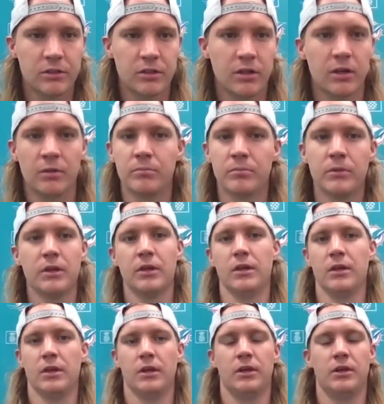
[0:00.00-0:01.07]
Um,
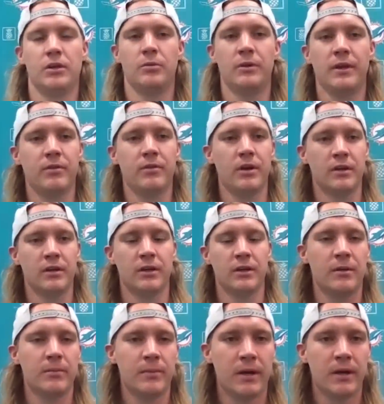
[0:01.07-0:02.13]
you know, whenever I can
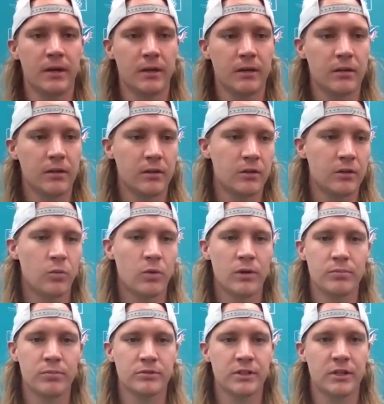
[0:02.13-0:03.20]
get my, you know,
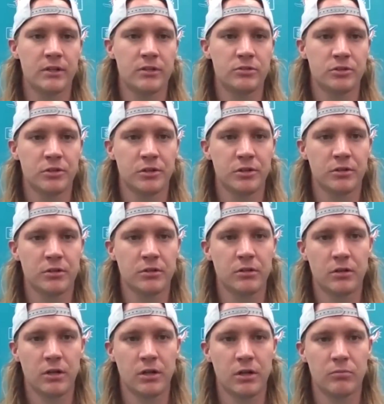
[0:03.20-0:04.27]
win percentage or
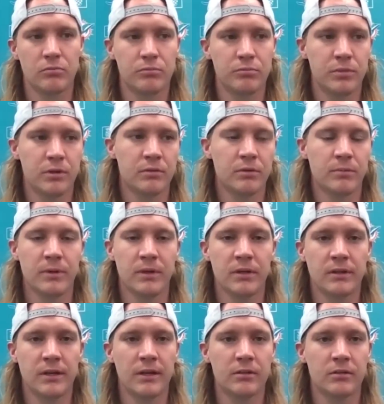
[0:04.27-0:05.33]
um, be able to be a
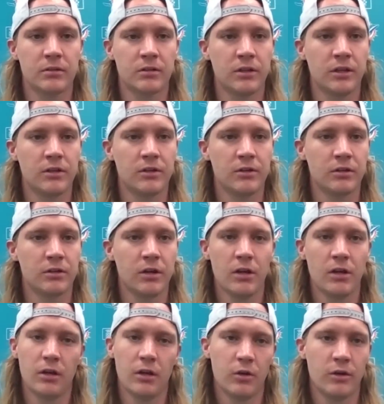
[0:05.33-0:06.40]
tackle cleaner
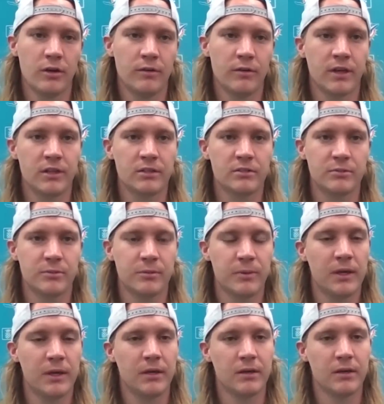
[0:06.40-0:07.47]
or whatever the case may
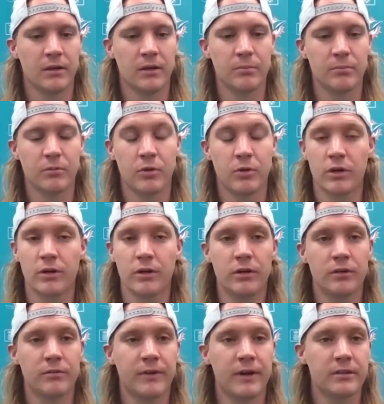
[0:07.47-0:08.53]
be, um, quicker
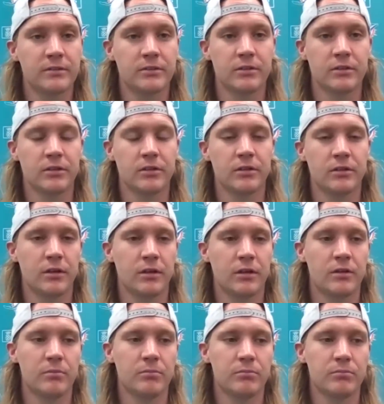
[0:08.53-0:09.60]
and faster,
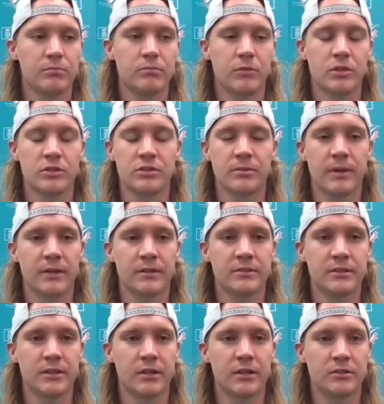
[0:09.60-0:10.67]
um, is the
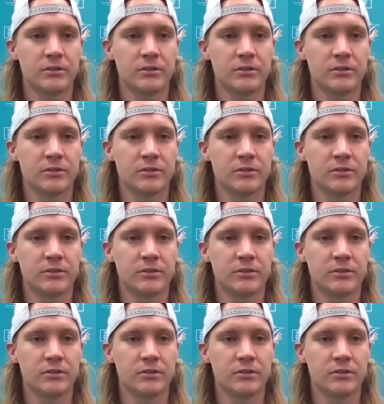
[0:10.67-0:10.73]
biggest thing.